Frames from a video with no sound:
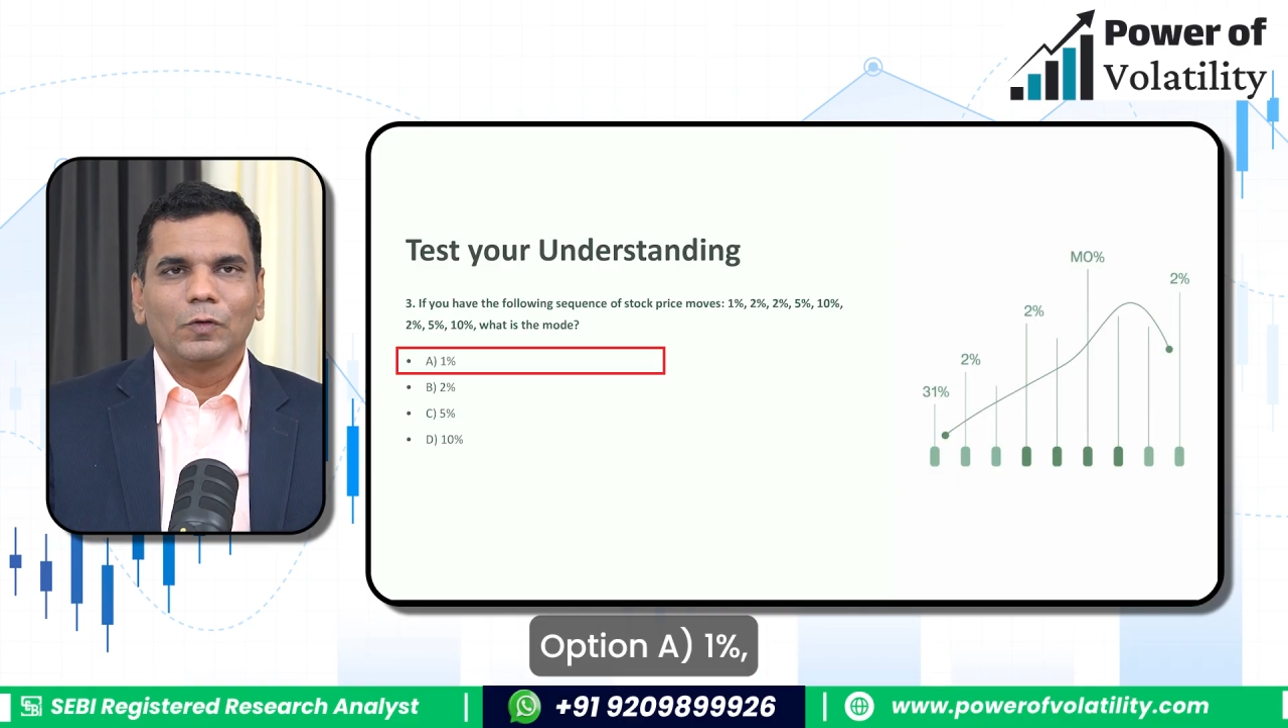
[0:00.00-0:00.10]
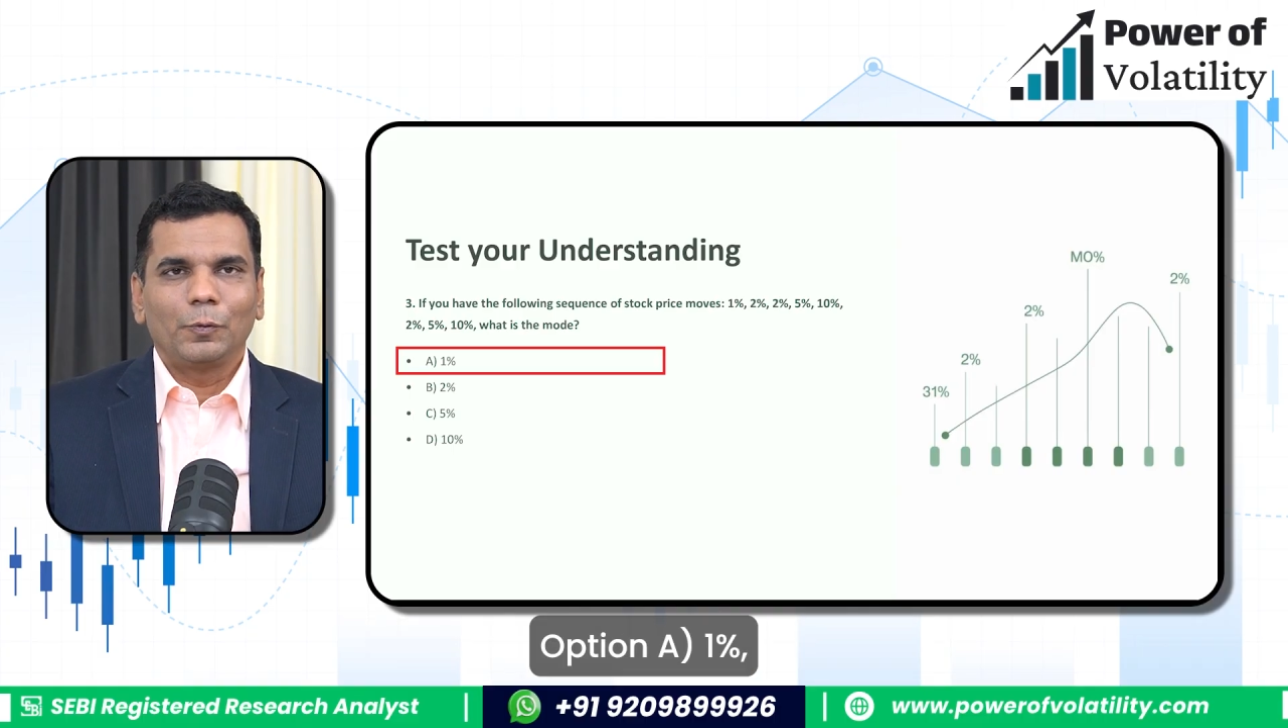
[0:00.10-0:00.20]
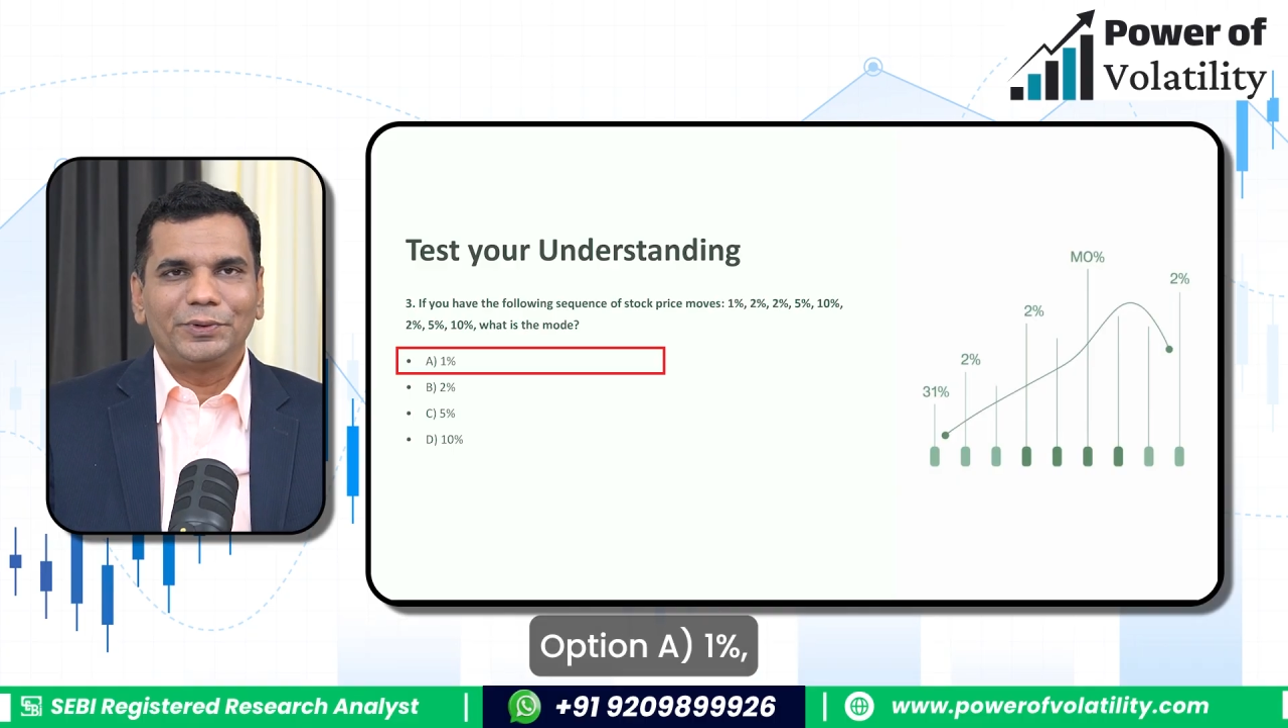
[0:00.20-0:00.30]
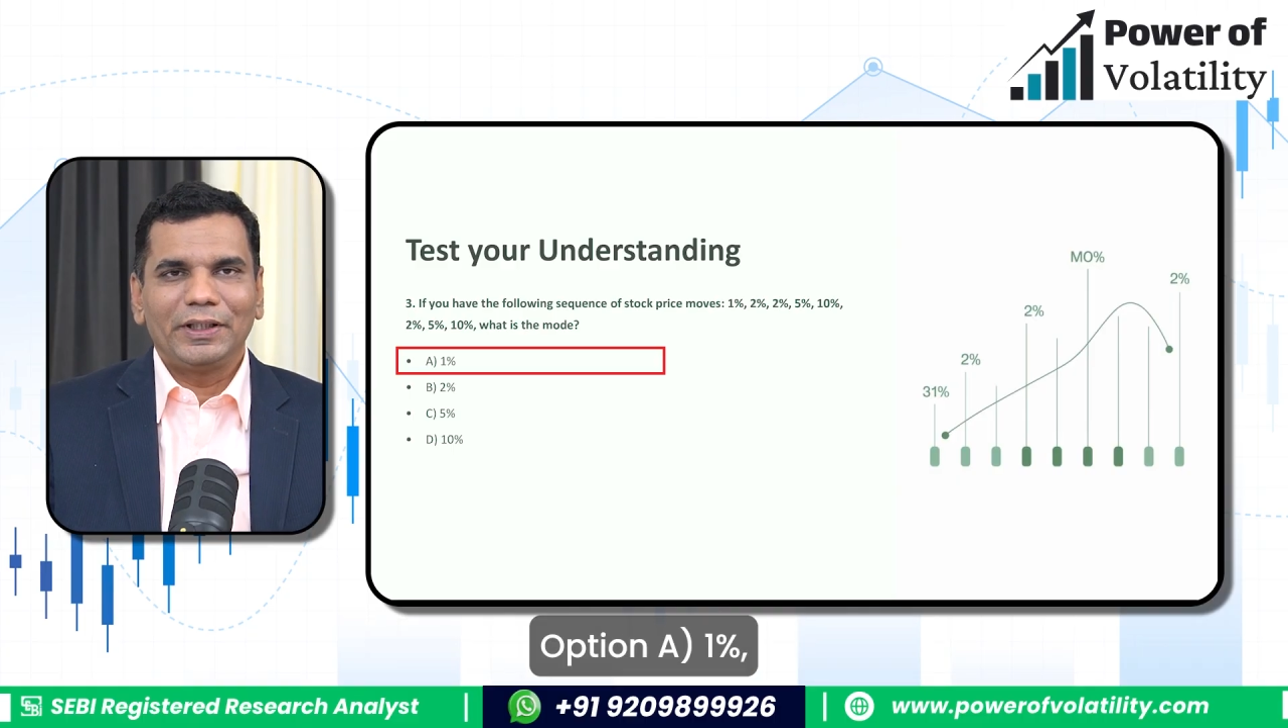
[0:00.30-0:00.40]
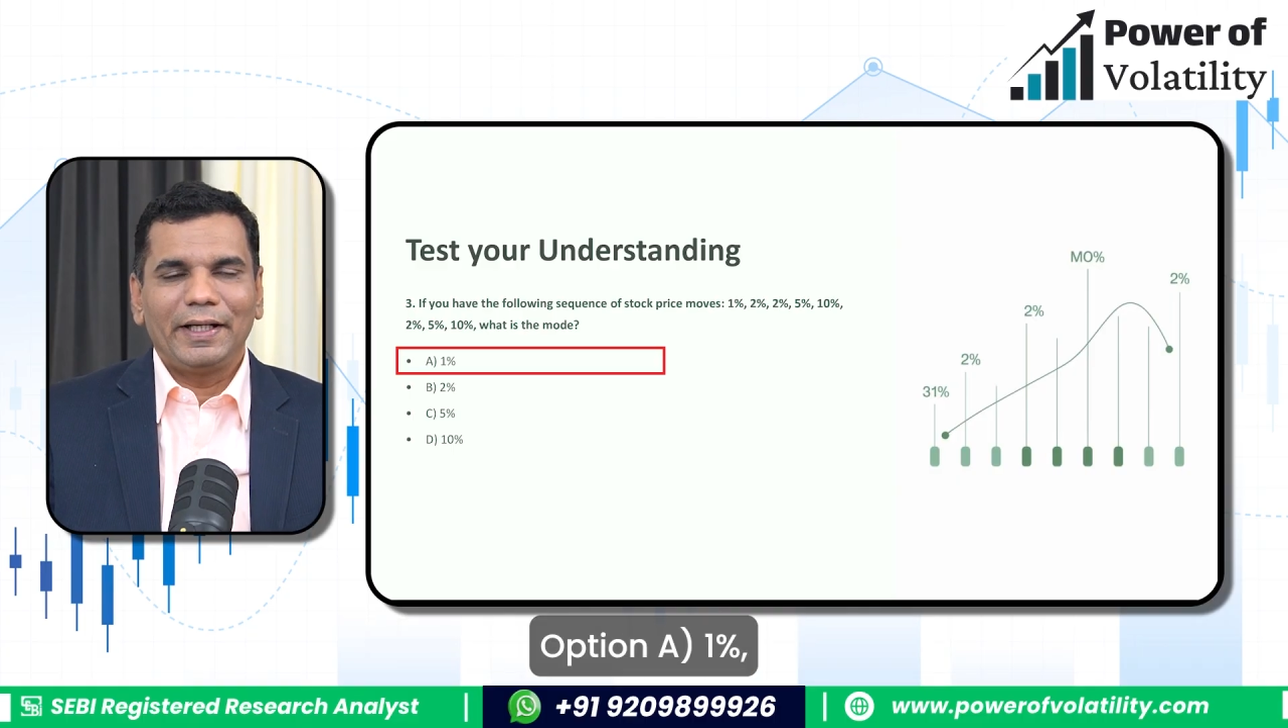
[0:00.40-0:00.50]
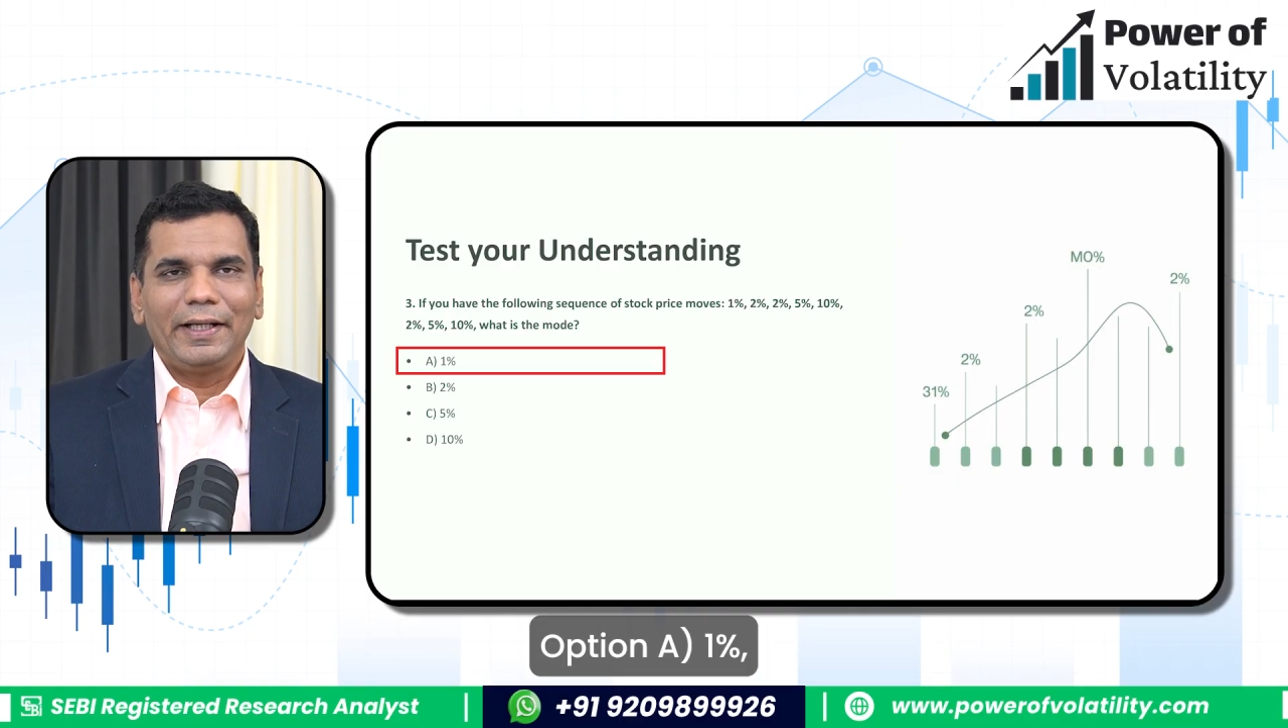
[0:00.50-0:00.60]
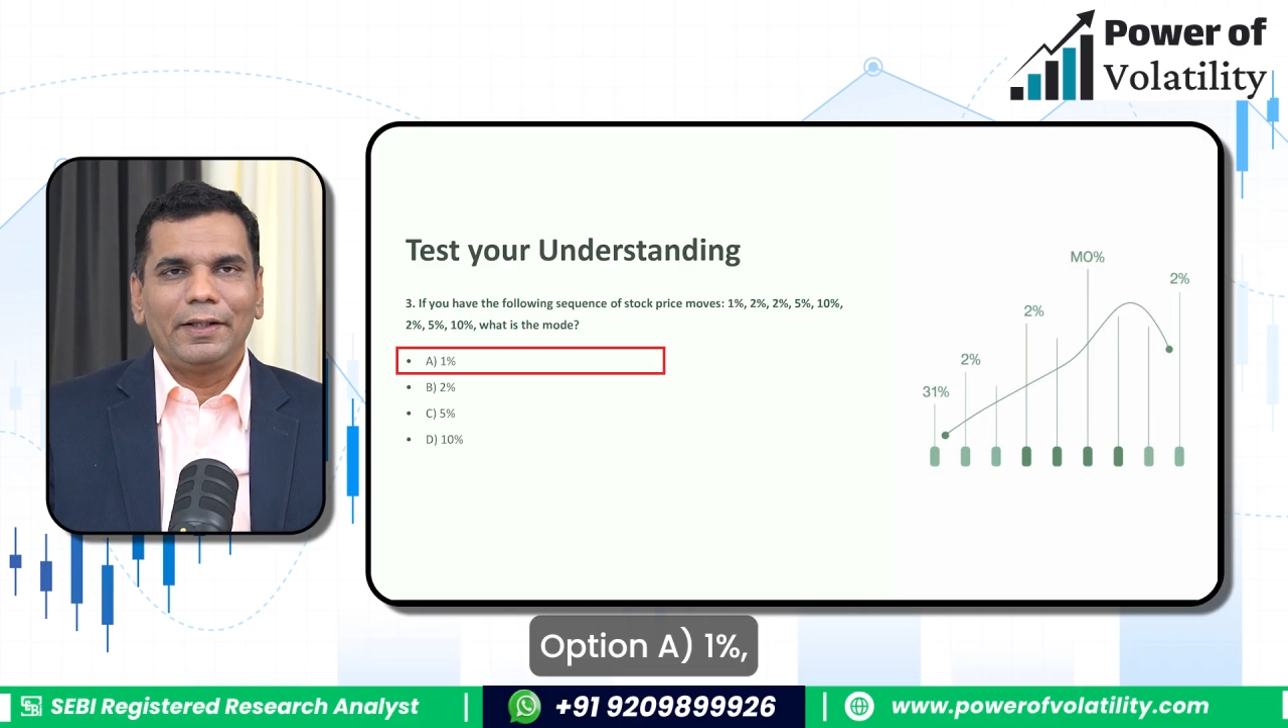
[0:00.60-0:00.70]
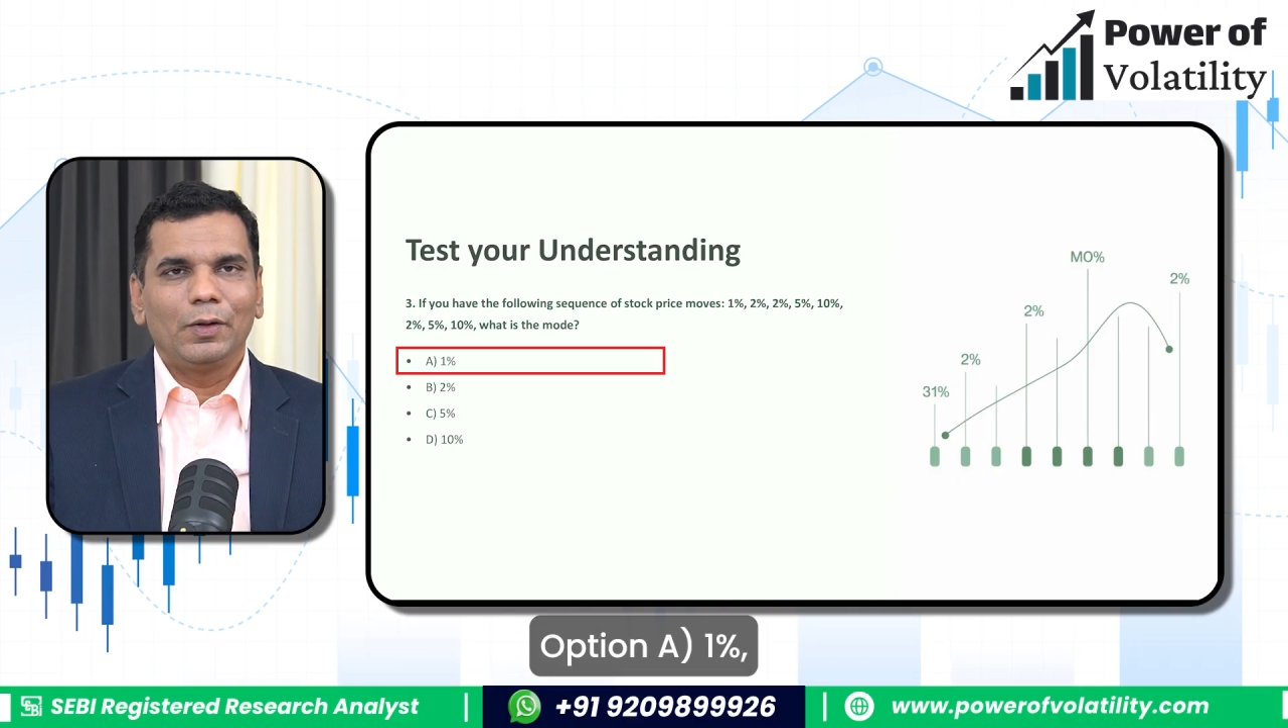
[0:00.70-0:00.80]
Option A